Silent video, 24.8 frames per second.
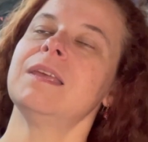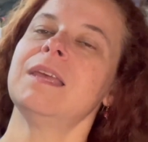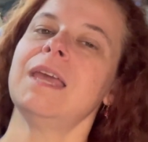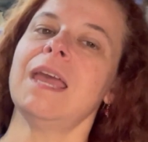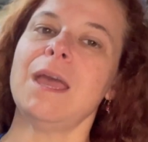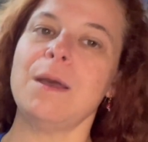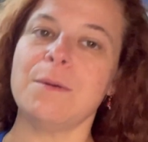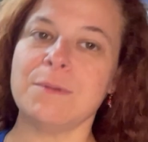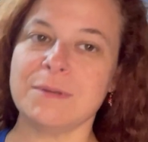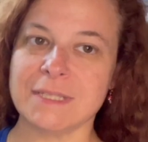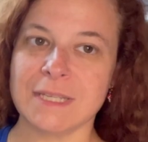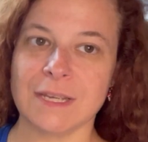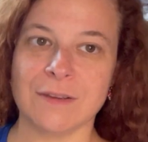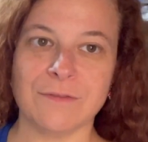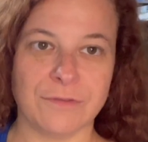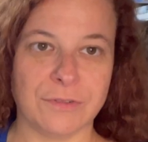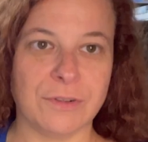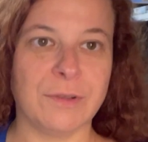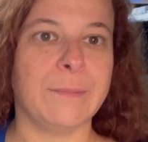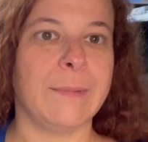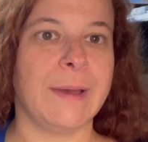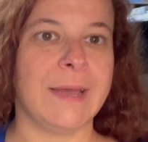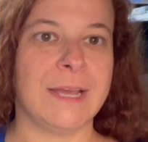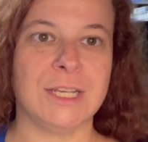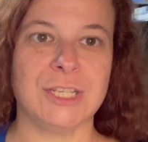it was
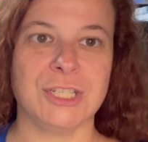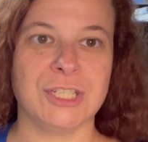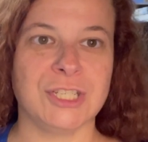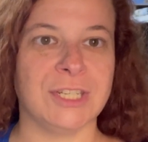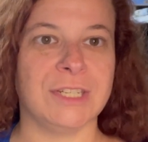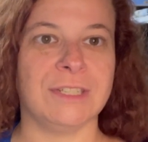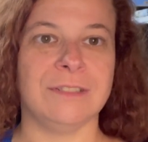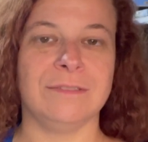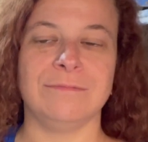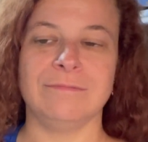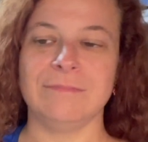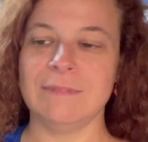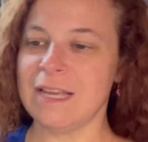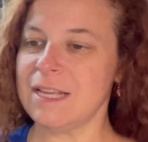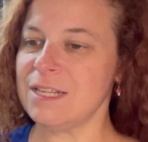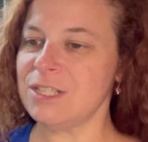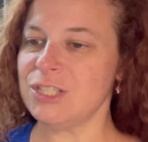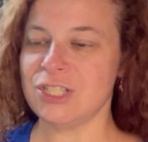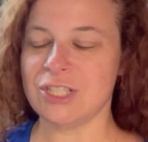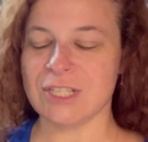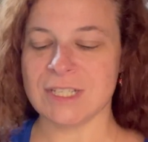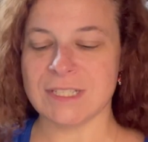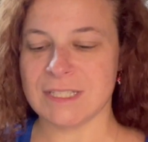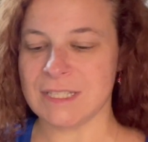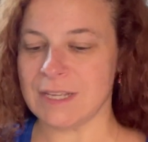inflammation
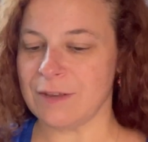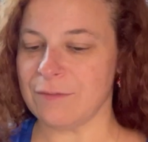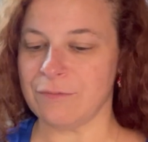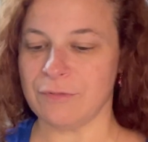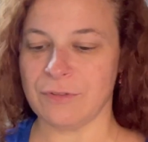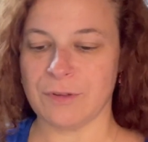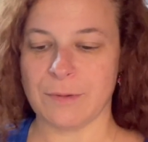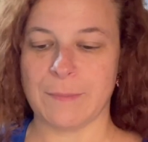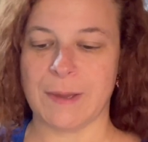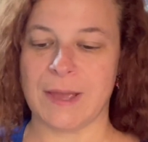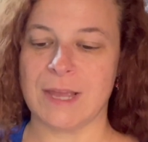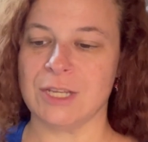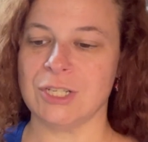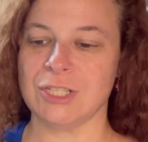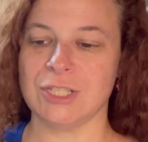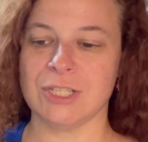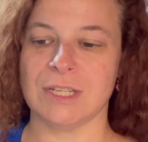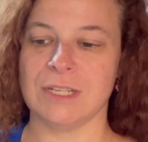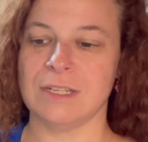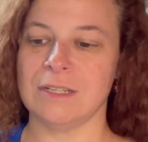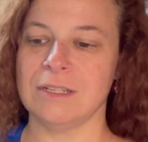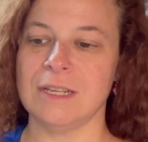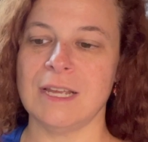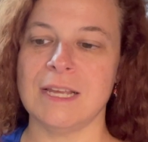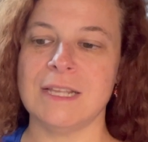it's just
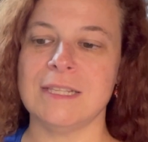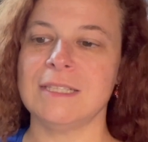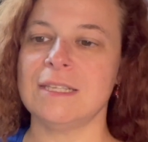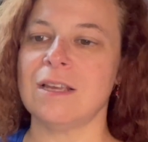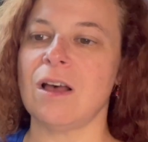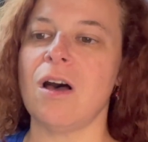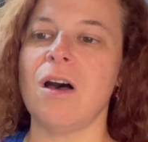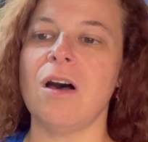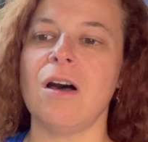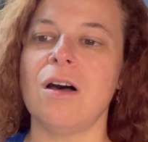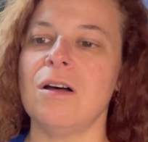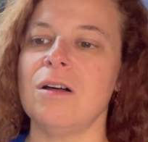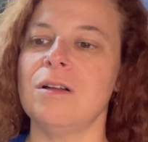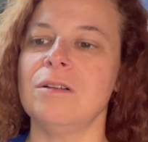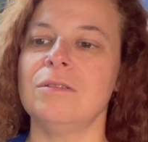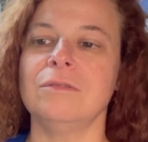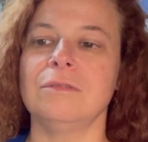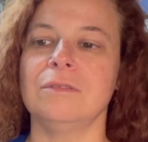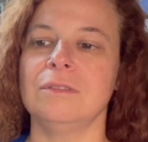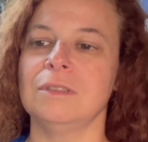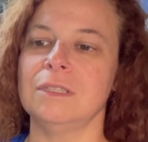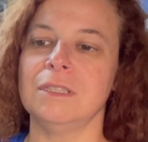inflammation it's all